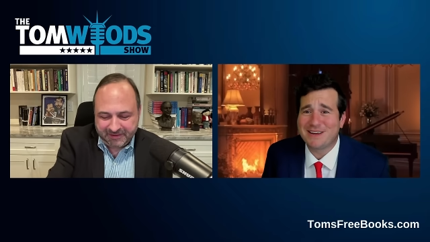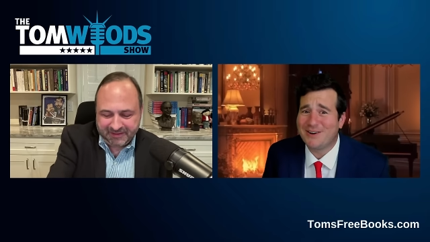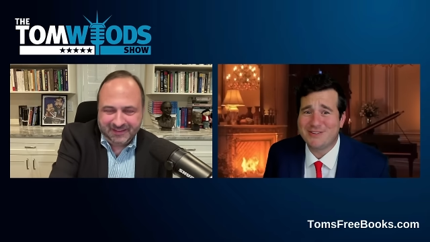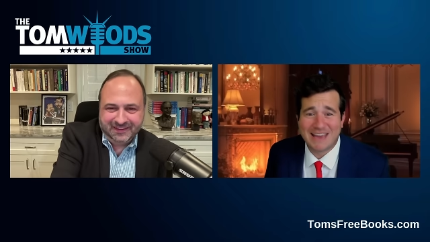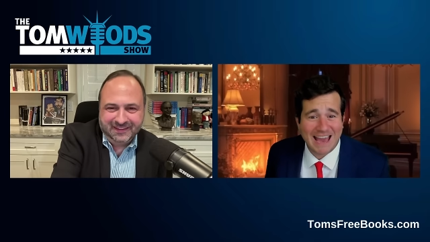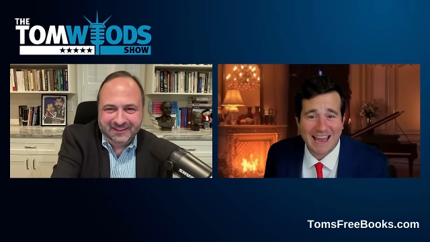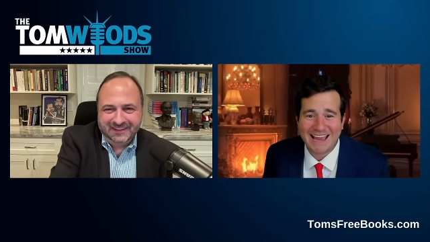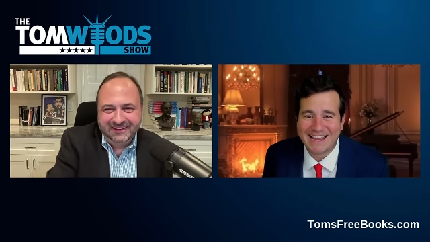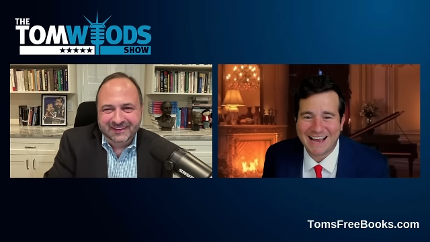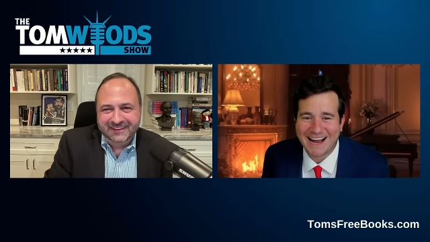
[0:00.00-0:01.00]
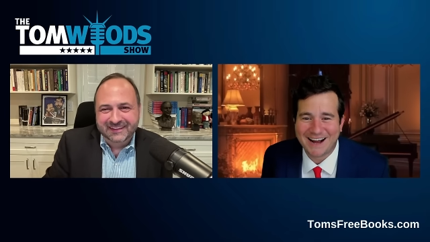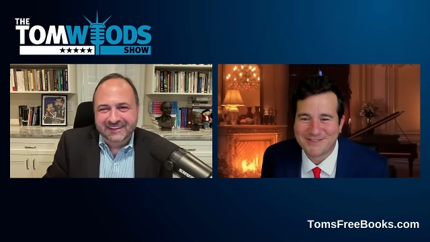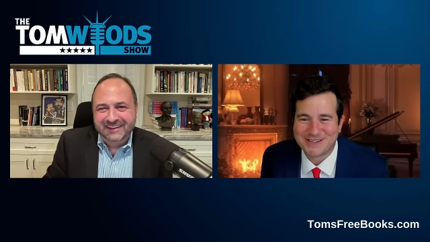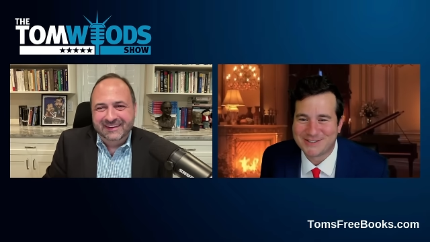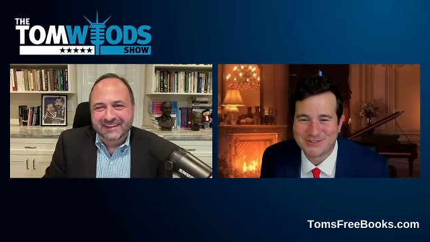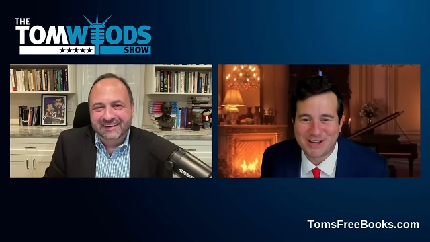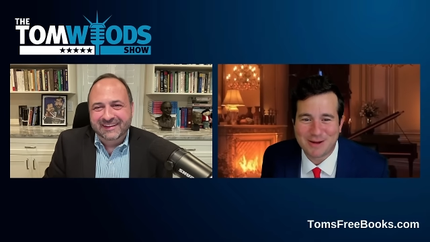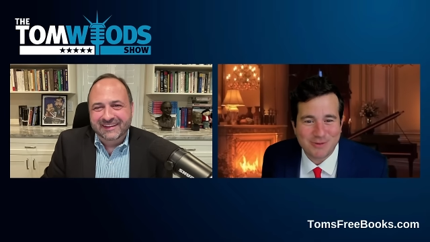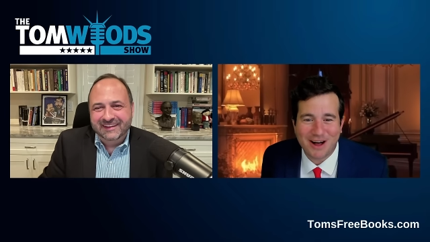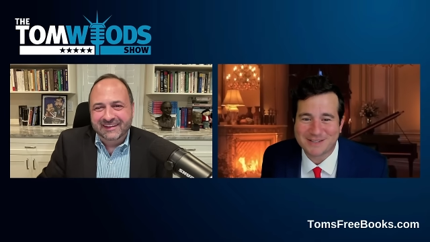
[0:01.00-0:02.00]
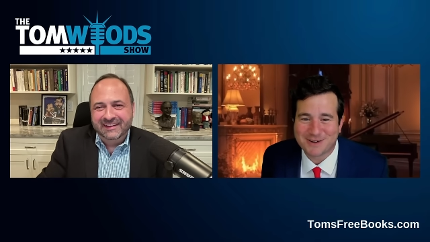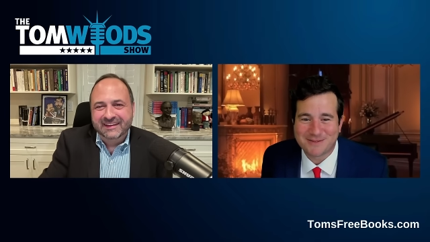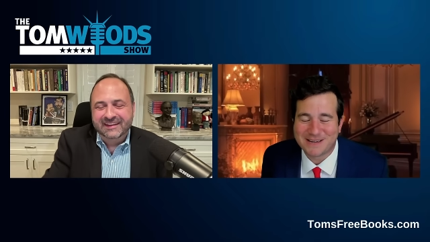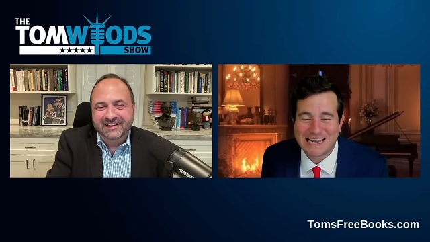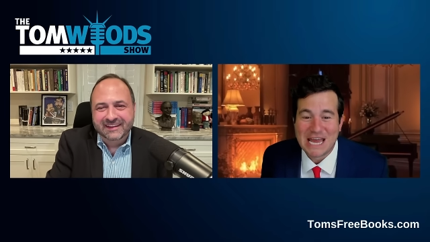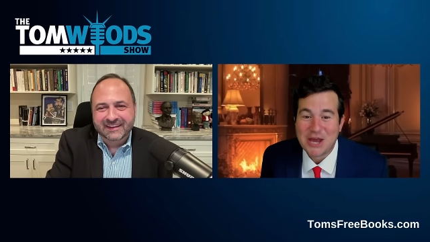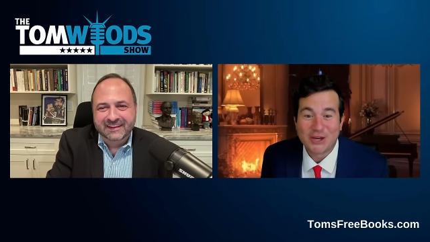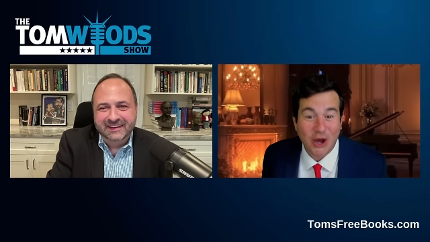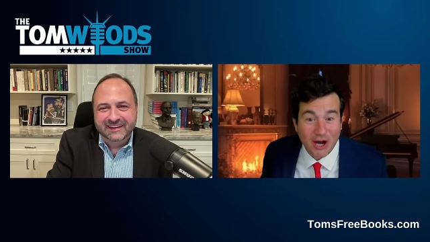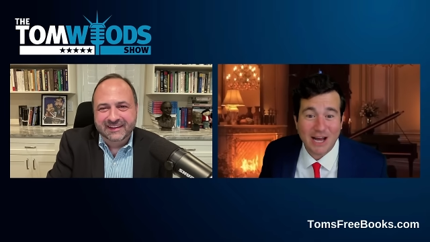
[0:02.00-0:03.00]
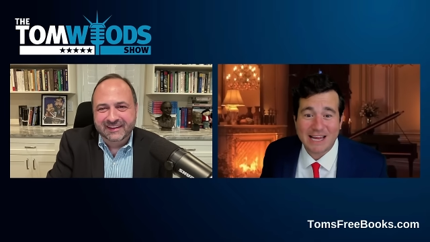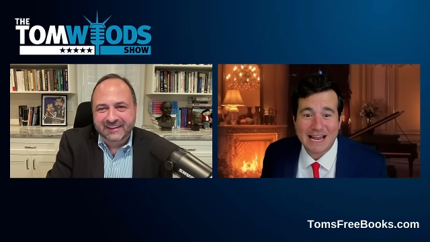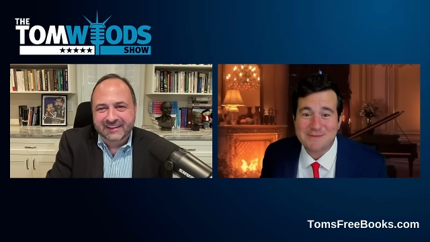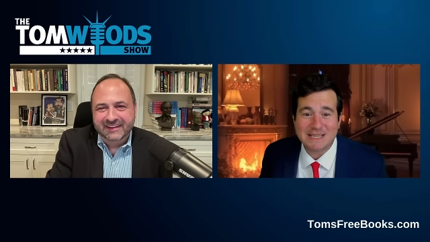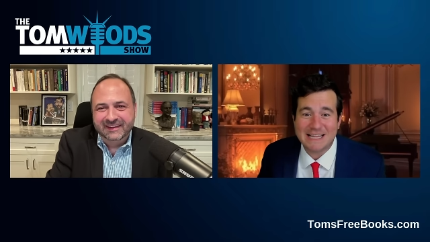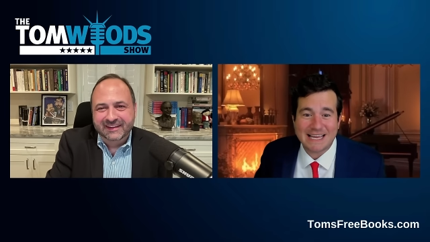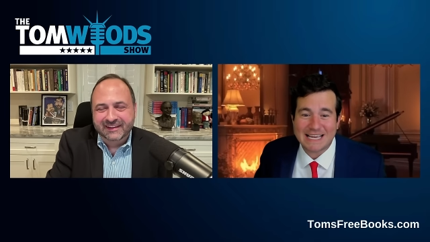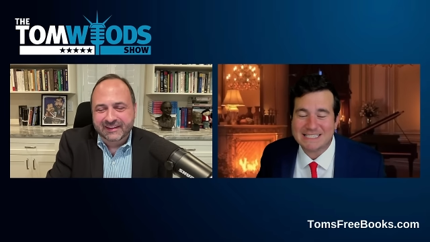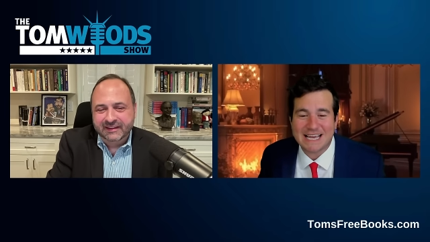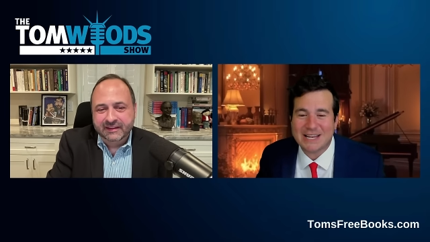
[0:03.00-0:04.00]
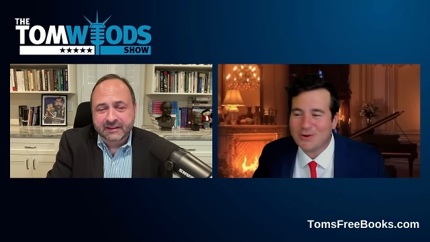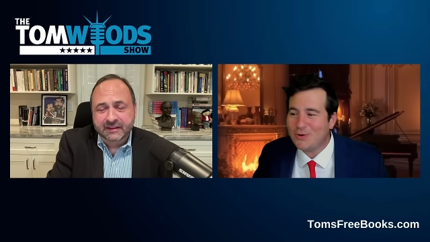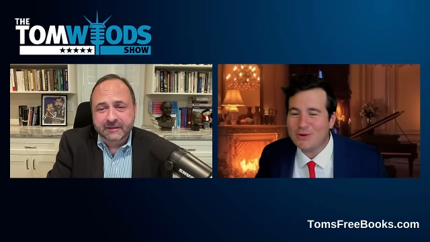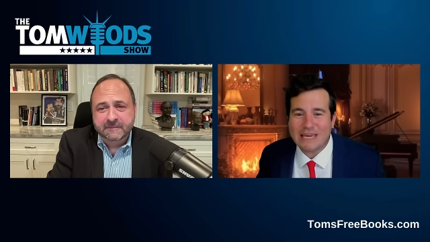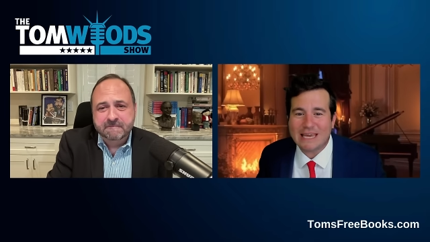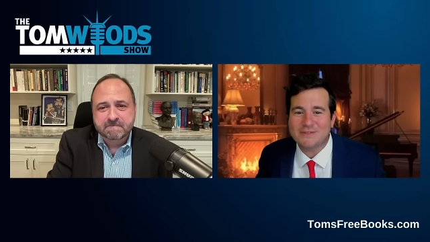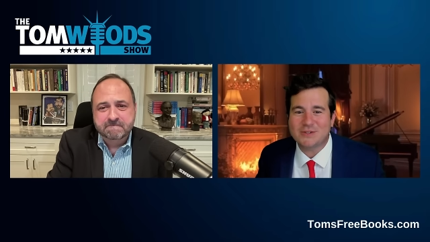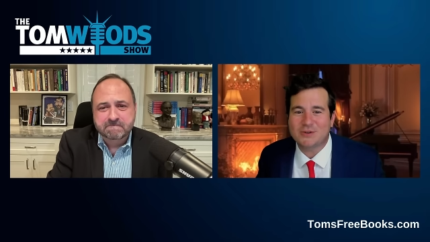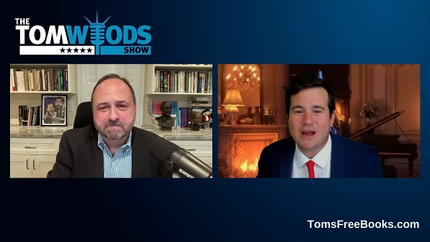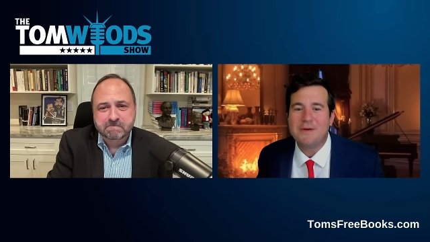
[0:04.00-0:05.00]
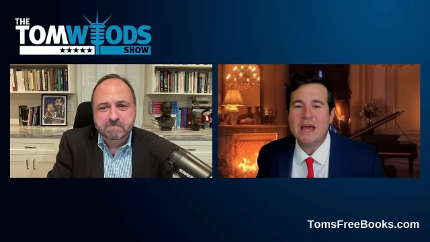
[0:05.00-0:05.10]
Speaker 1: like, okay, yeah. I mean, you got blocked on me good. I mean, like I said, who gives a crap?